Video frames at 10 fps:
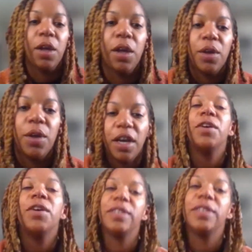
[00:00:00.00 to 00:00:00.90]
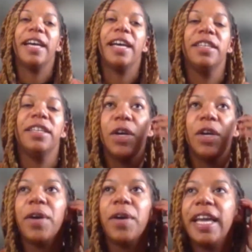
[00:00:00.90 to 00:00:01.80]
Oh yeah. So
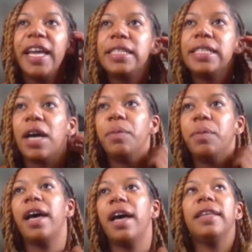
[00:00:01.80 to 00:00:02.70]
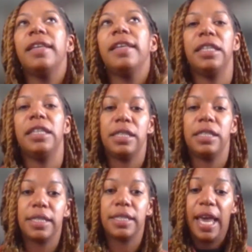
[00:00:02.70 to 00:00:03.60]
a sound bath is
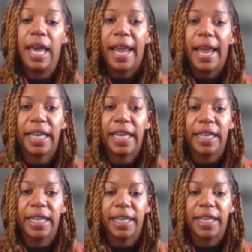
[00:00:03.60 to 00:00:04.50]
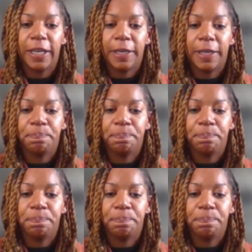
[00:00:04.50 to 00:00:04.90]
an